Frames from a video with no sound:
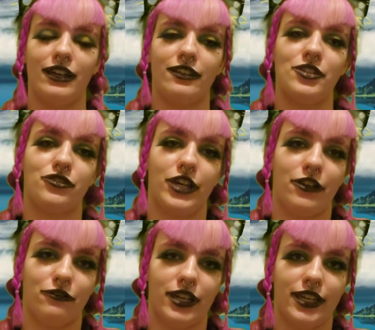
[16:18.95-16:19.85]
on a train
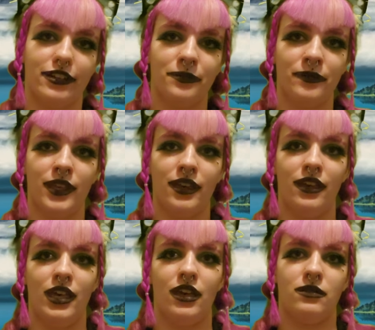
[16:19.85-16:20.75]
ride.
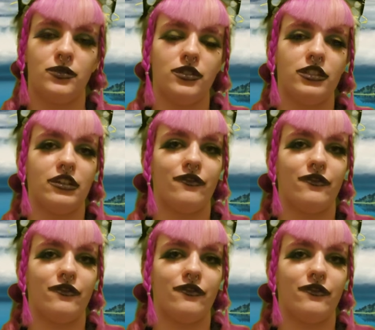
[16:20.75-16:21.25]
Moon the